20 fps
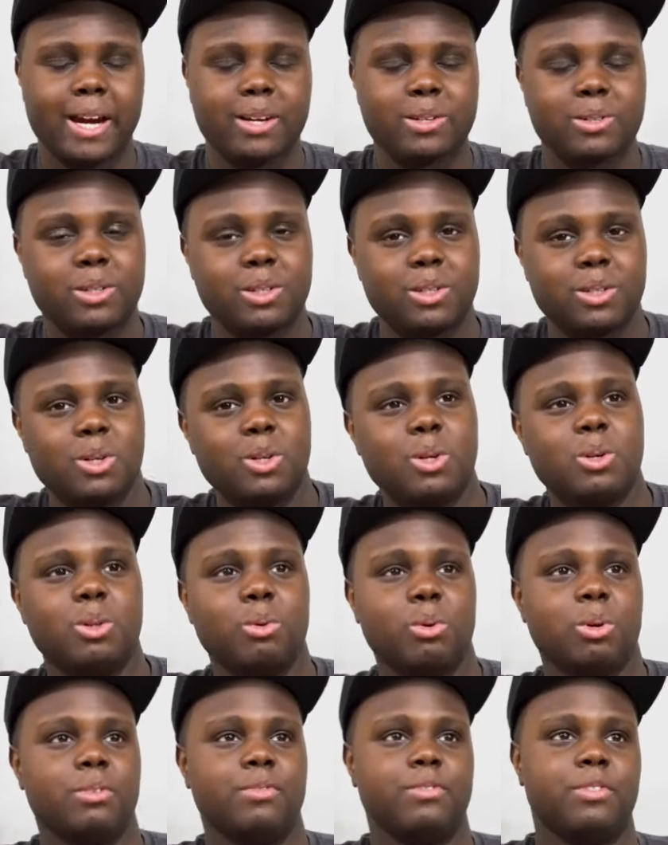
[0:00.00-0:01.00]
actually do
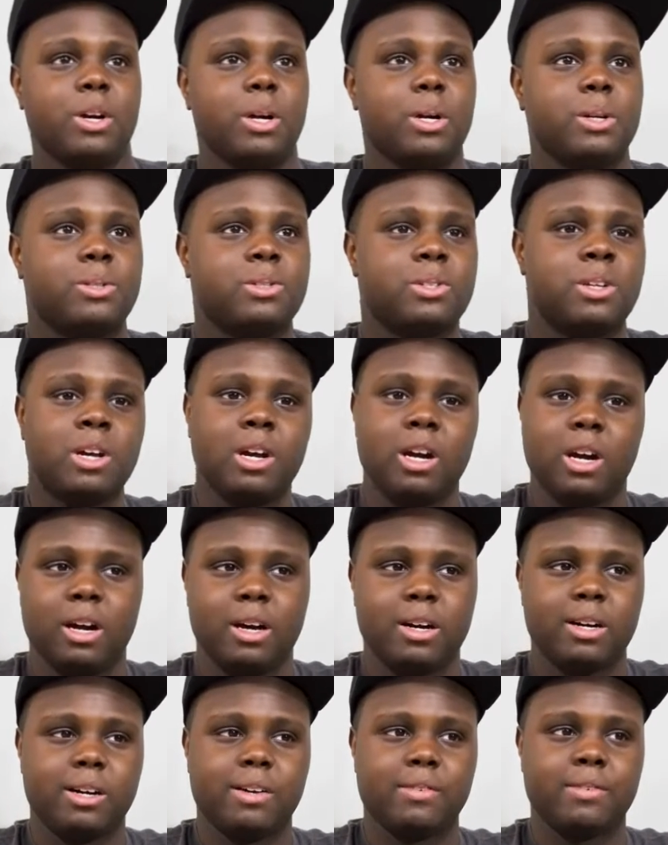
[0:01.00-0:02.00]
the reverse
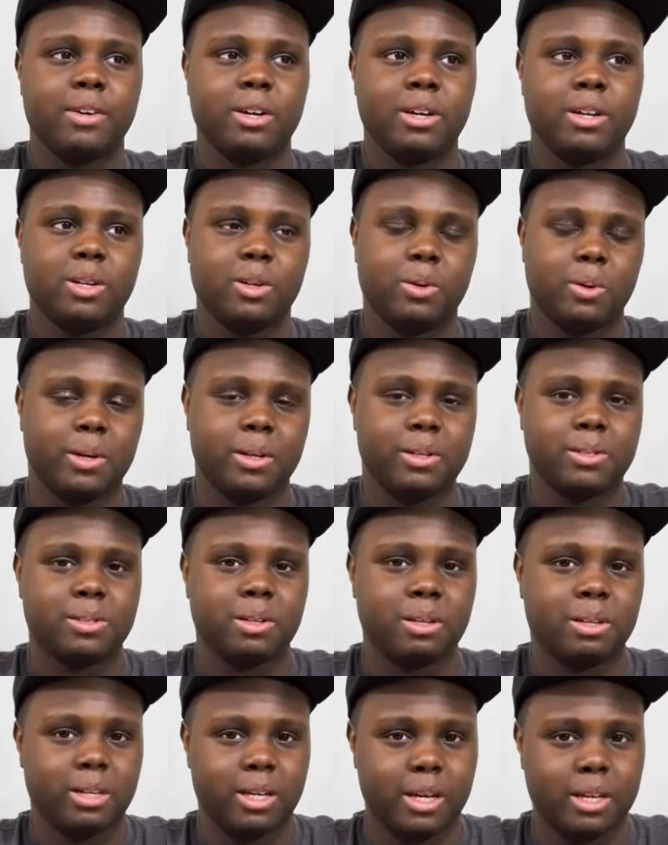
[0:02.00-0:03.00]
of
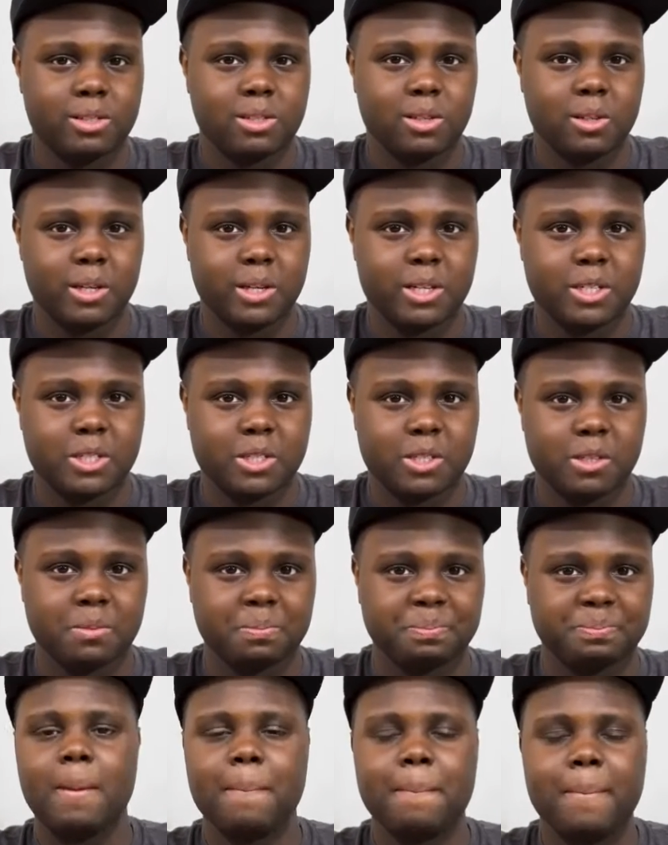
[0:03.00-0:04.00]
noise
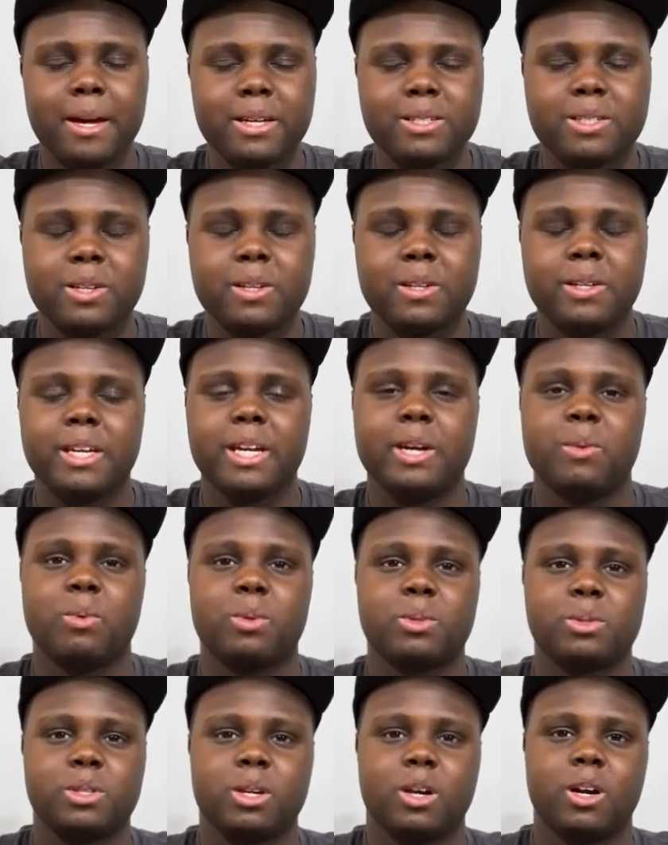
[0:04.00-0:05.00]
cancellation. Basically, it
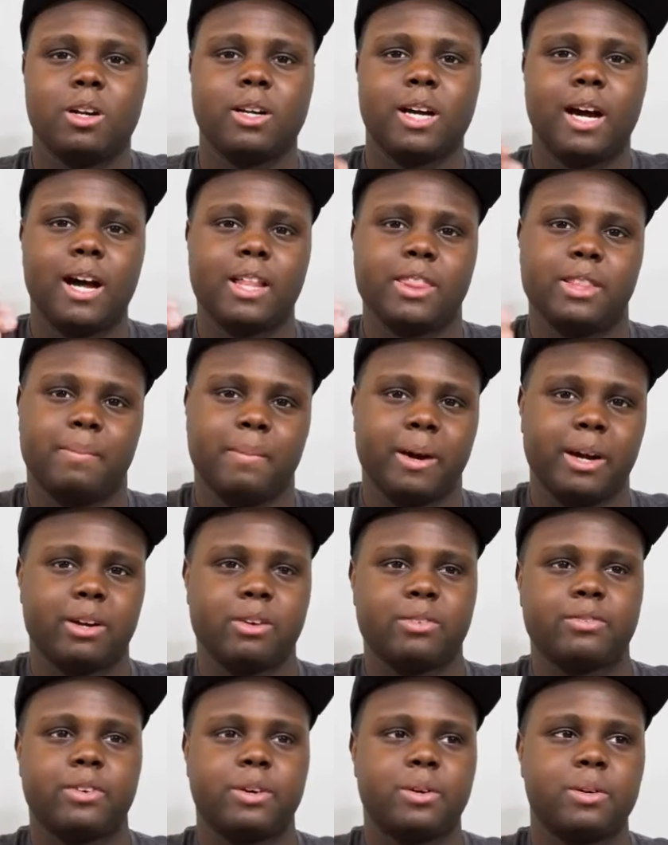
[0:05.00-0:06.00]
will turn on the
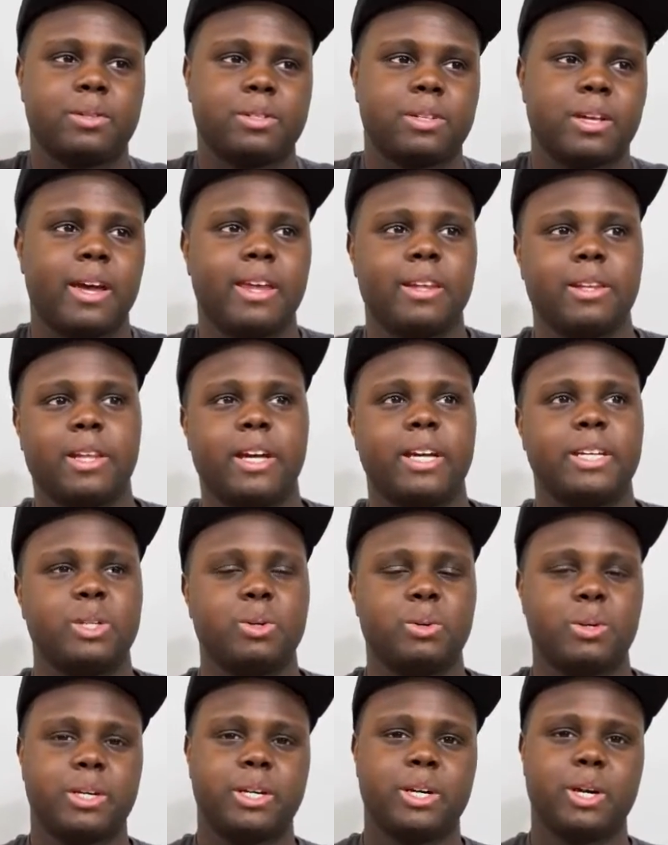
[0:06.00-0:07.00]
microphones and let
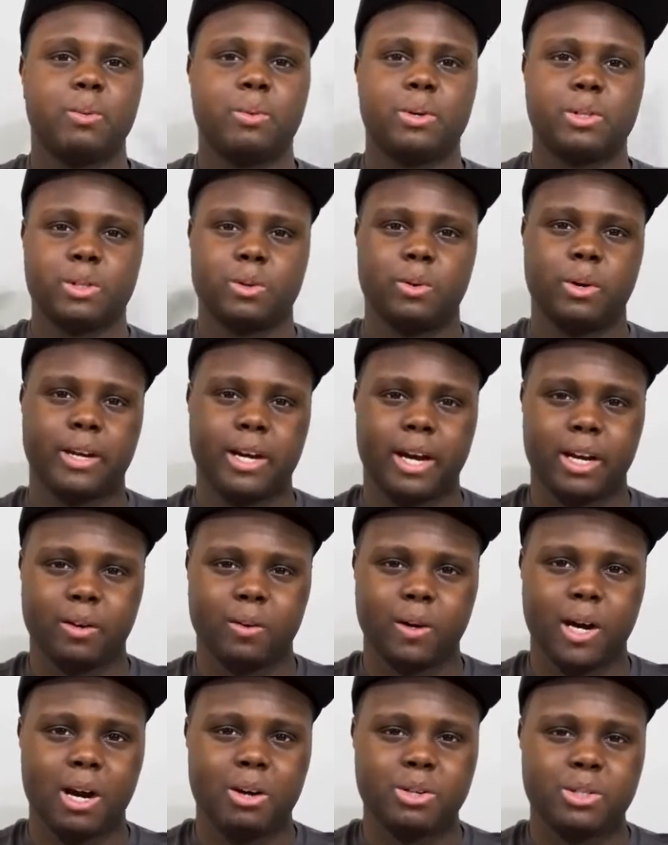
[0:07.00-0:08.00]
you hear what's going on
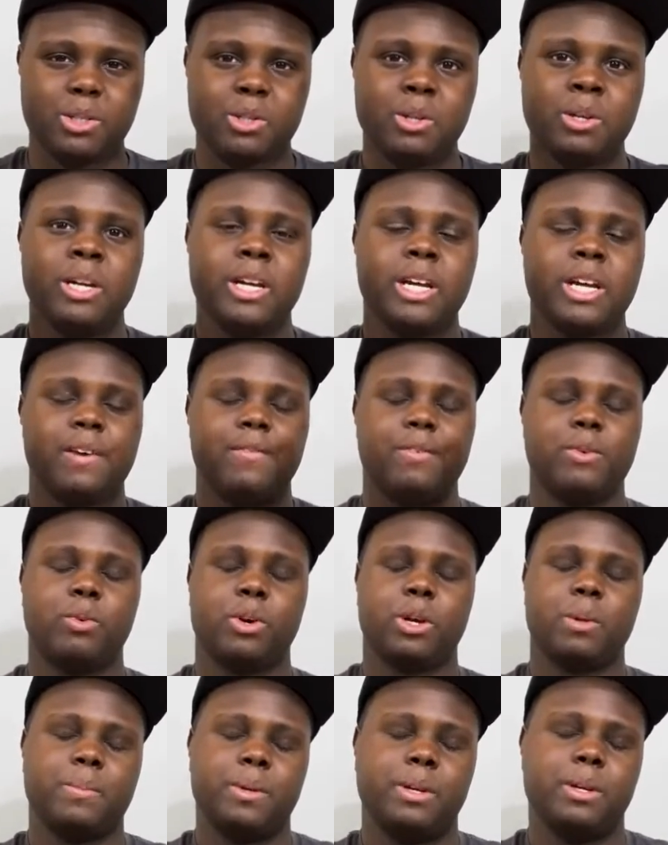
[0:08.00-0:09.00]
around you if you
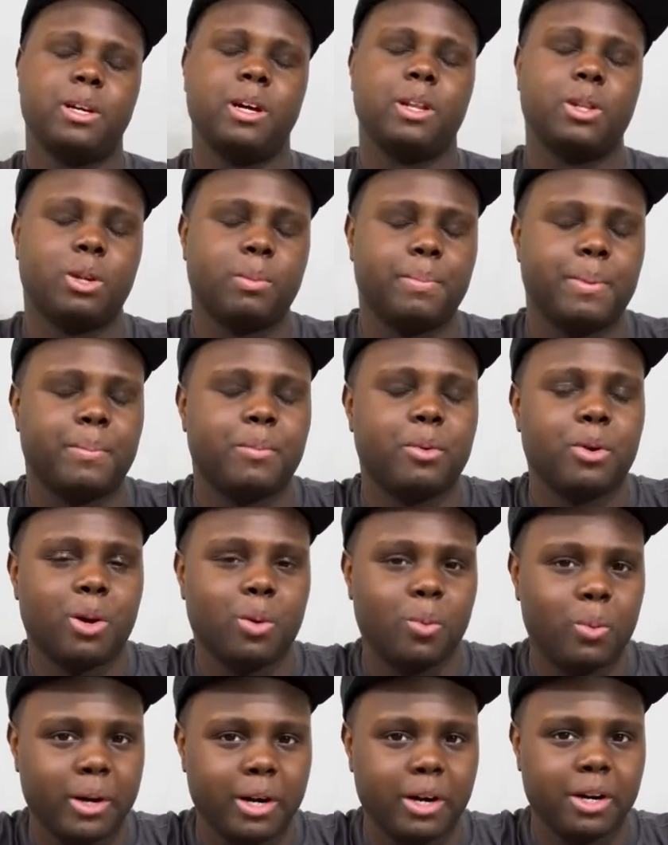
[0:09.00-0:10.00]
want to be a little bit more
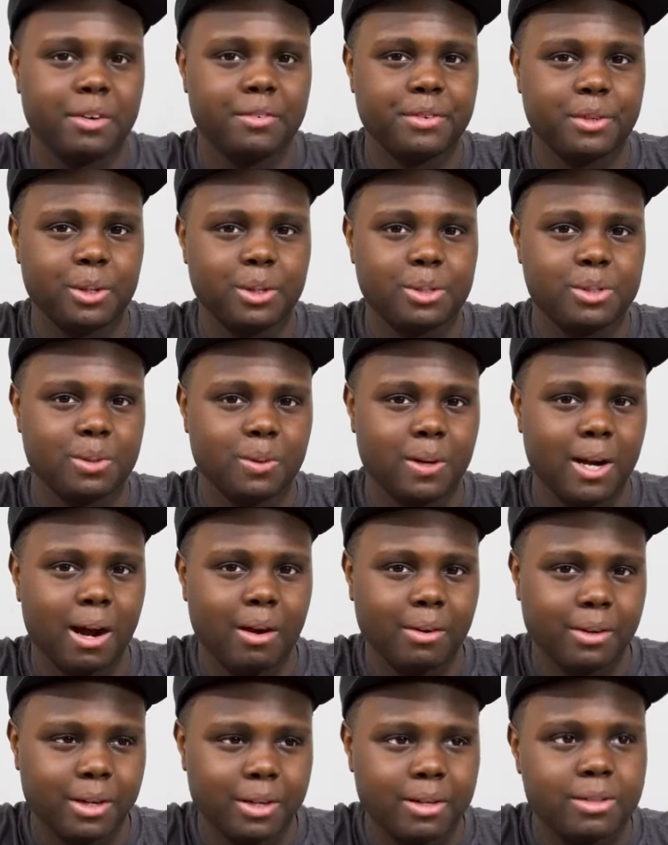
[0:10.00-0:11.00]
aware of your
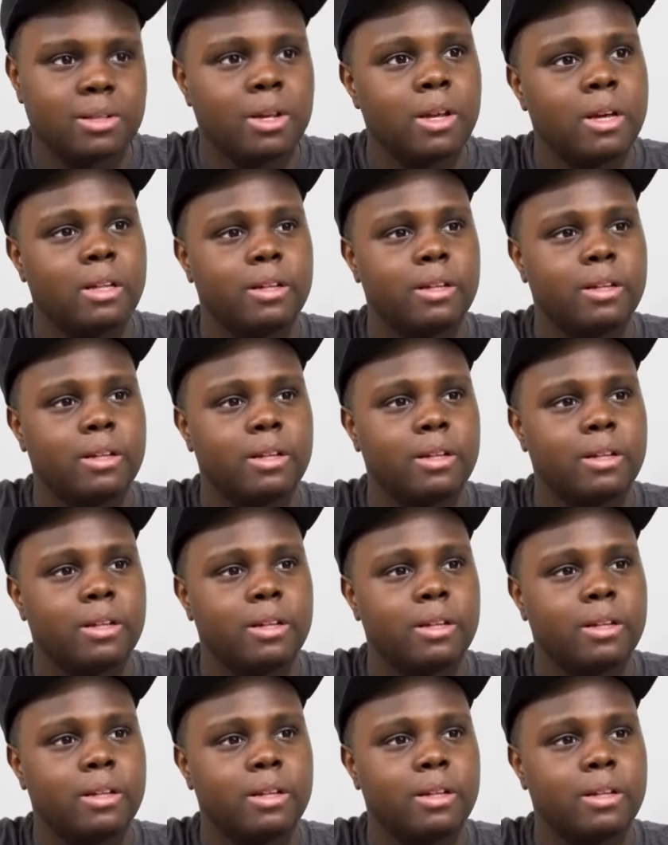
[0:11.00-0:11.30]
surroundings.